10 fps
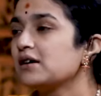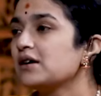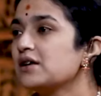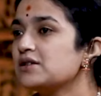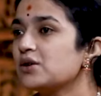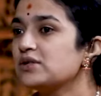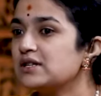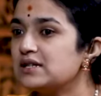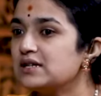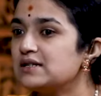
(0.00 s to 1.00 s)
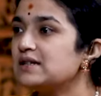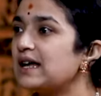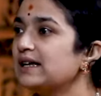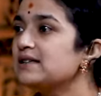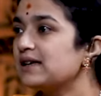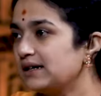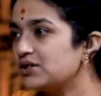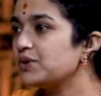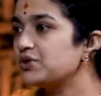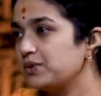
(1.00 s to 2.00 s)
So this is the 9 sites
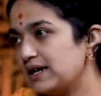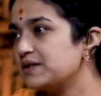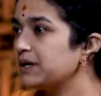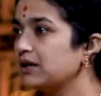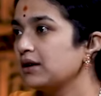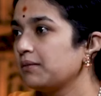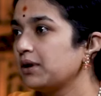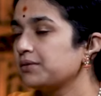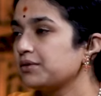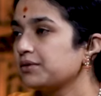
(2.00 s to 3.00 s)
which we are speaking about.